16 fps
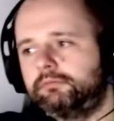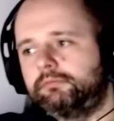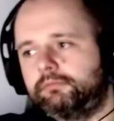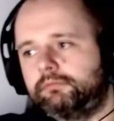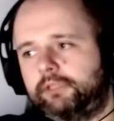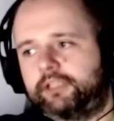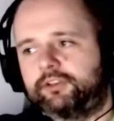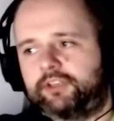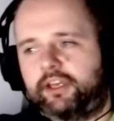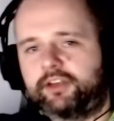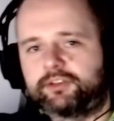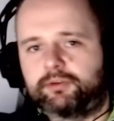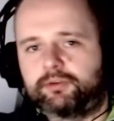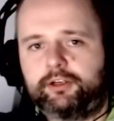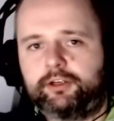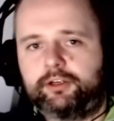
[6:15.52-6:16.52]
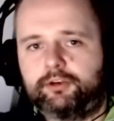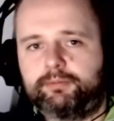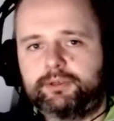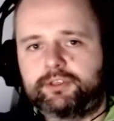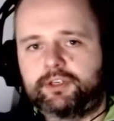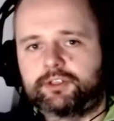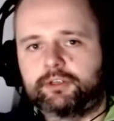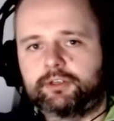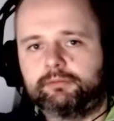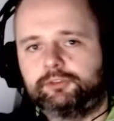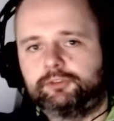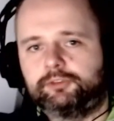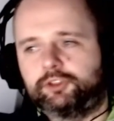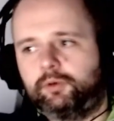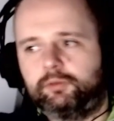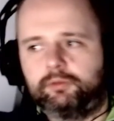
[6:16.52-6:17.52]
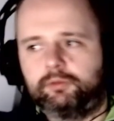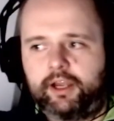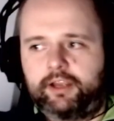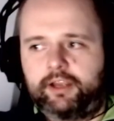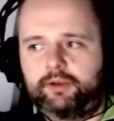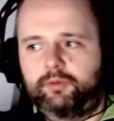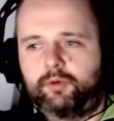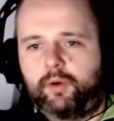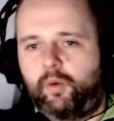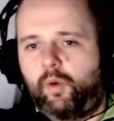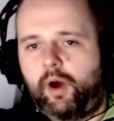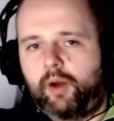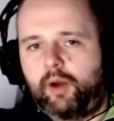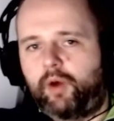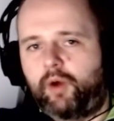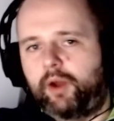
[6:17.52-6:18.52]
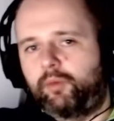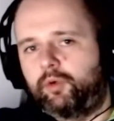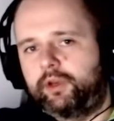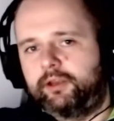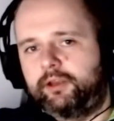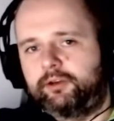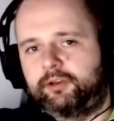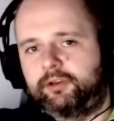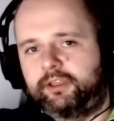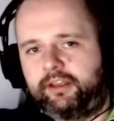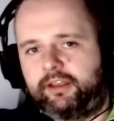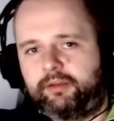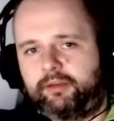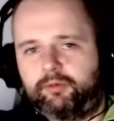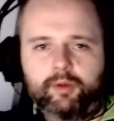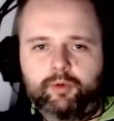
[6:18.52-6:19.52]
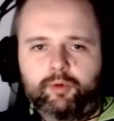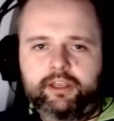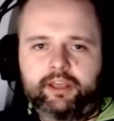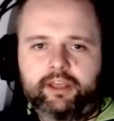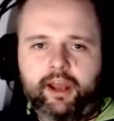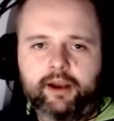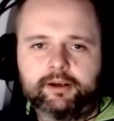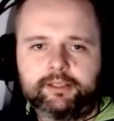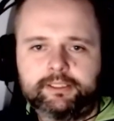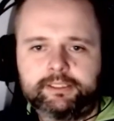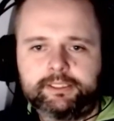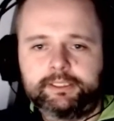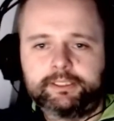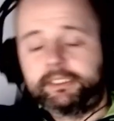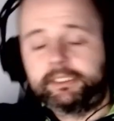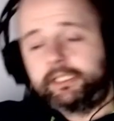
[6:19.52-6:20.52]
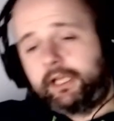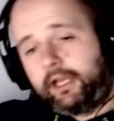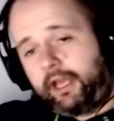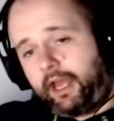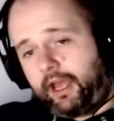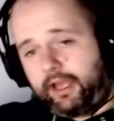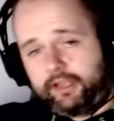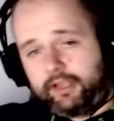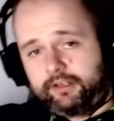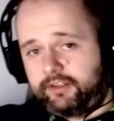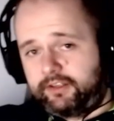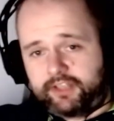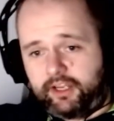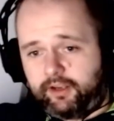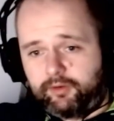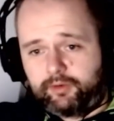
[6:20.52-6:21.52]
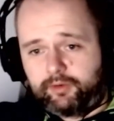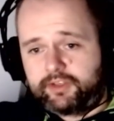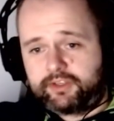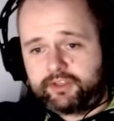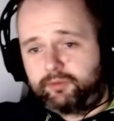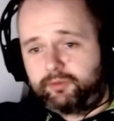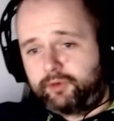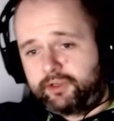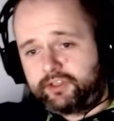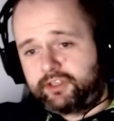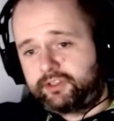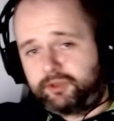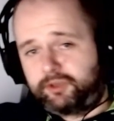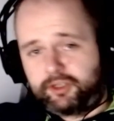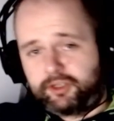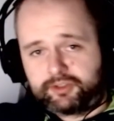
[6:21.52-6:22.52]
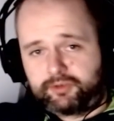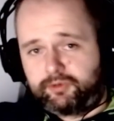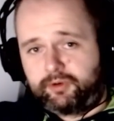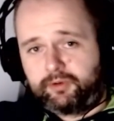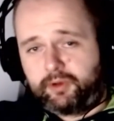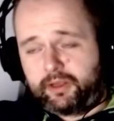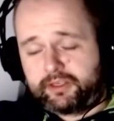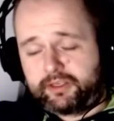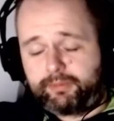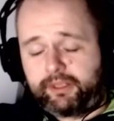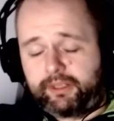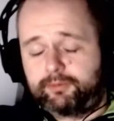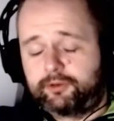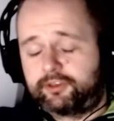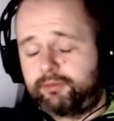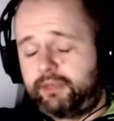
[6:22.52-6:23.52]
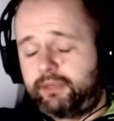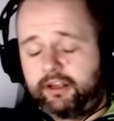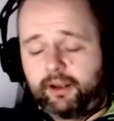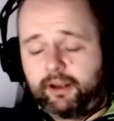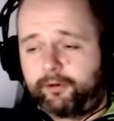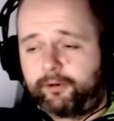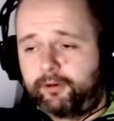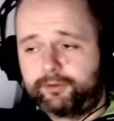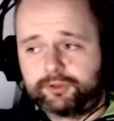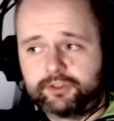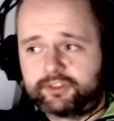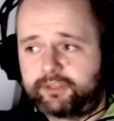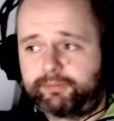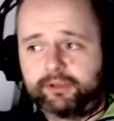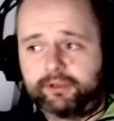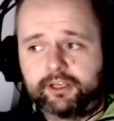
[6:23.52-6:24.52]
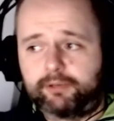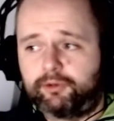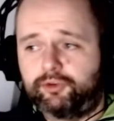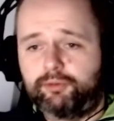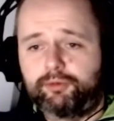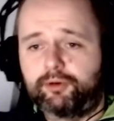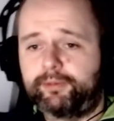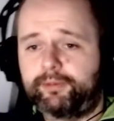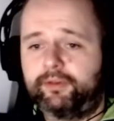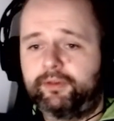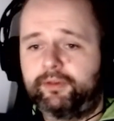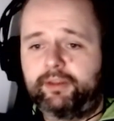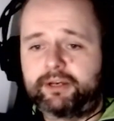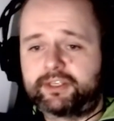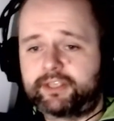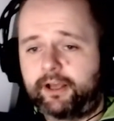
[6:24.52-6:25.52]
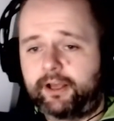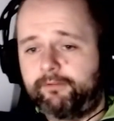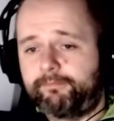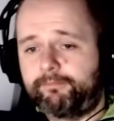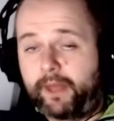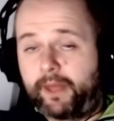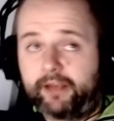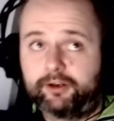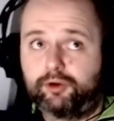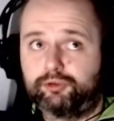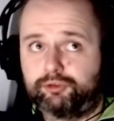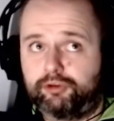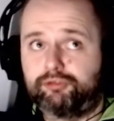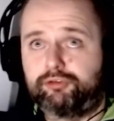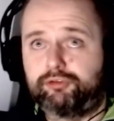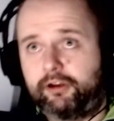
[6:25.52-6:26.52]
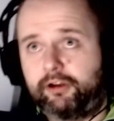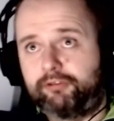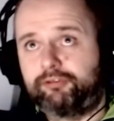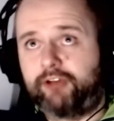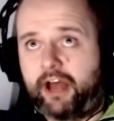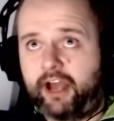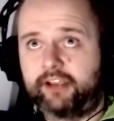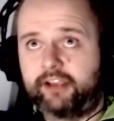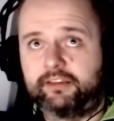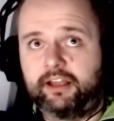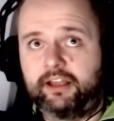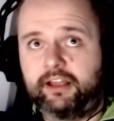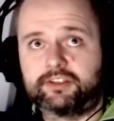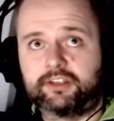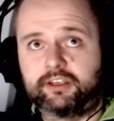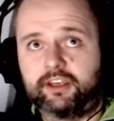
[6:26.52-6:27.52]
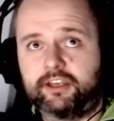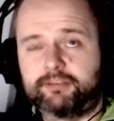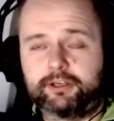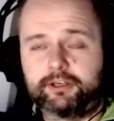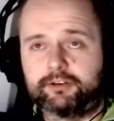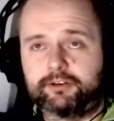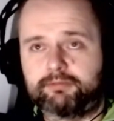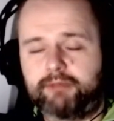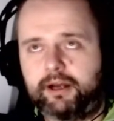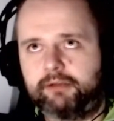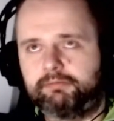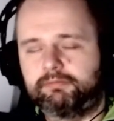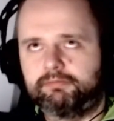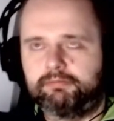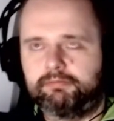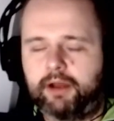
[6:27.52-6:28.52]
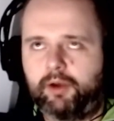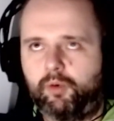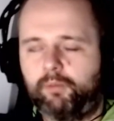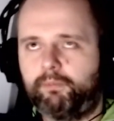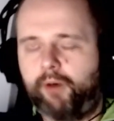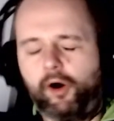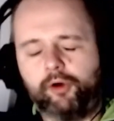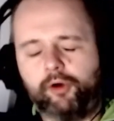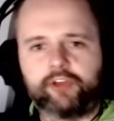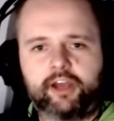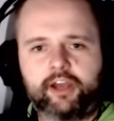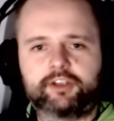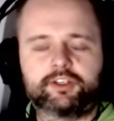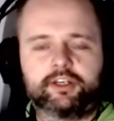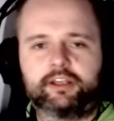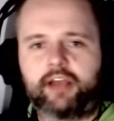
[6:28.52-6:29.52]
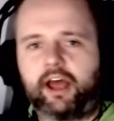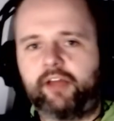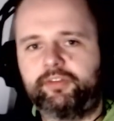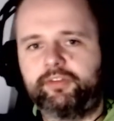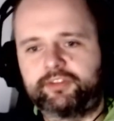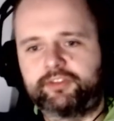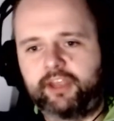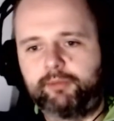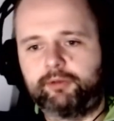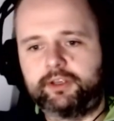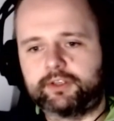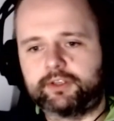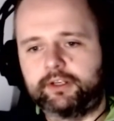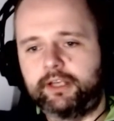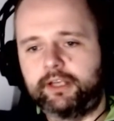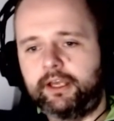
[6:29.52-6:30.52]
because he has a really good position. So why would he care? And the second reason, which is just is applicable to me, and I promise you it's applicable to more people than myself. I know for a fact that that's the case, because my own boss actually had the same reason.